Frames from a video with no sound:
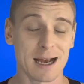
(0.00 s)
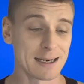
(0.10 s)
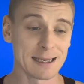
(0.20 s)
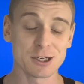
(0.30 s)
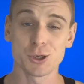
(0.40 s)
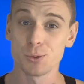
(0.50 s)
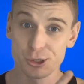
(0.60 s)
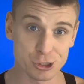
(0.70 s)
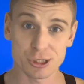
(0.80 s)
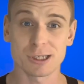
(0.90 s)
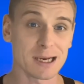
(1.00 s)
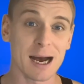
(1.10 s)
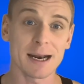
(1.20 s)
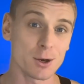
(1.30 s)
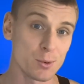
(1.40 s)
unless you were just
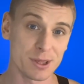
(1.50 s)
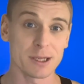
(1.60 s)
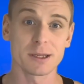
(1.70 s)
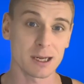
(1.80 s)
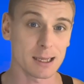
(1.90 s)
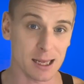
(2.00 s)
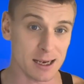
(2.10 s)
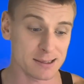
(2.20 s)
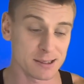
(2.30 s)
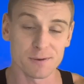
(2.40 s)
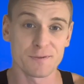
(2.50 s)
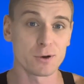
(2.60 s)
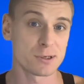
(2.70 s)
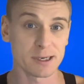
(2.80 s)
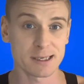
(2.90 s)
starting within the class in the
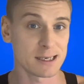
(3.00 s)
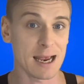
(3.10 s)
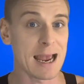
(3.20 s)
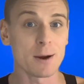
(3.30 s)
first 6 to